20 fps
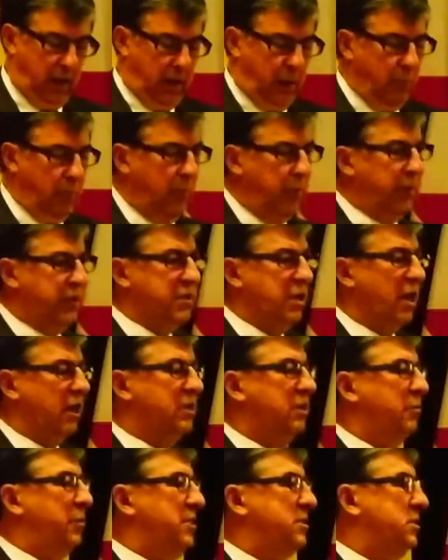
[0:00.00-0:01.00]
When we talk
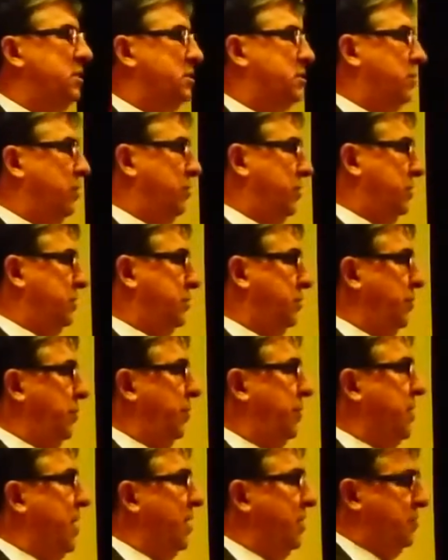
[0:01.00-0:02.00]
to business owners, we
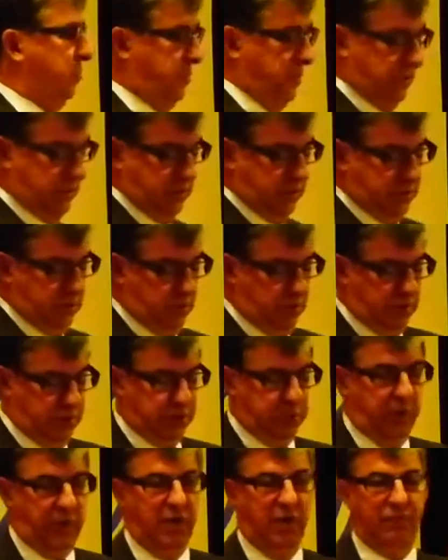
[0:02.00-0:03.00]

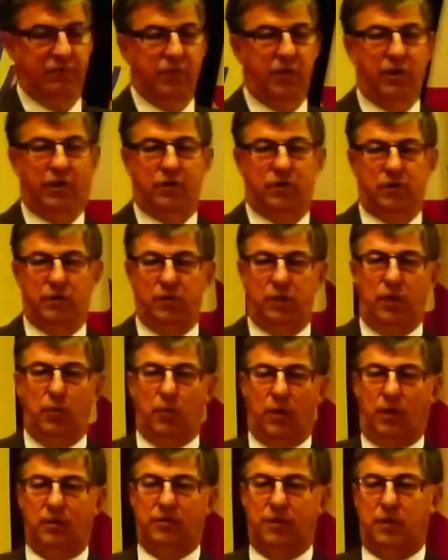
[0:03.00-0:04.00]
hear very clearly
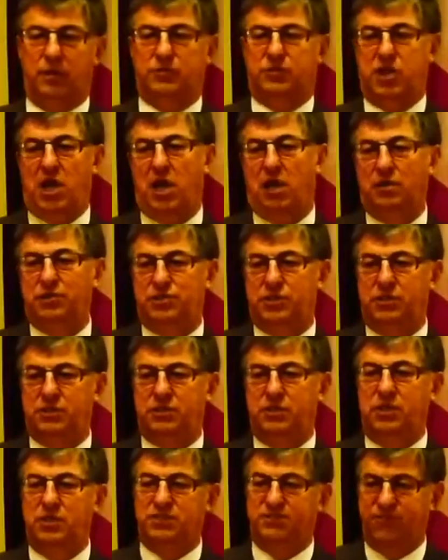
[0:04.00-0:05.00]
one of their
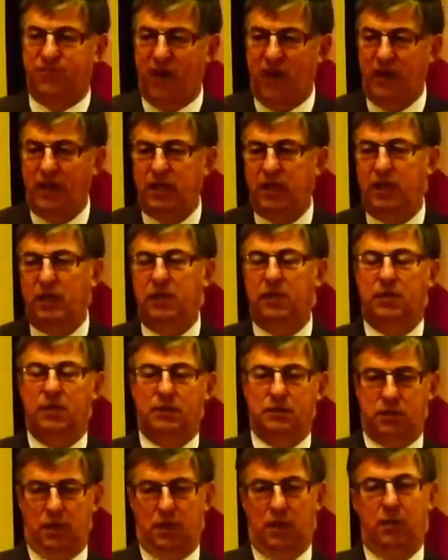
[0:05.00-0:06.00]
challenges is finding
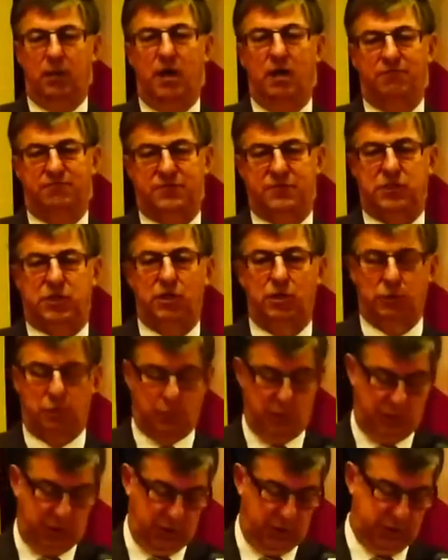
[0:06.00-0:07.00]
enough skilled
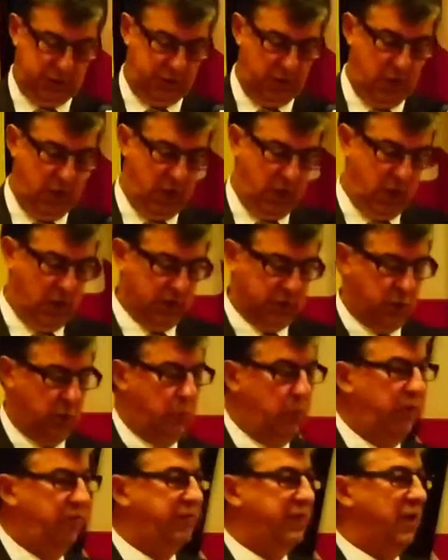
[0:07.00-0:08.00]
workers.
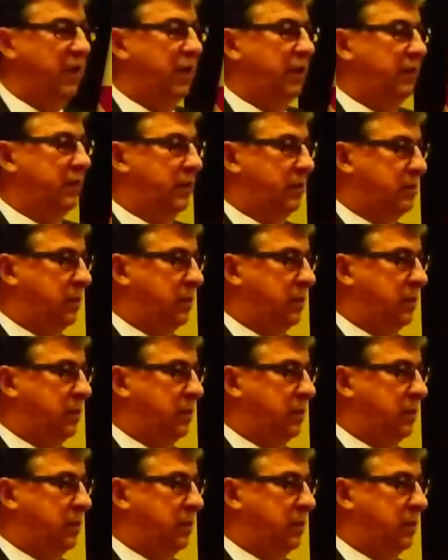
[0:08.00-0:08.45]
So we've done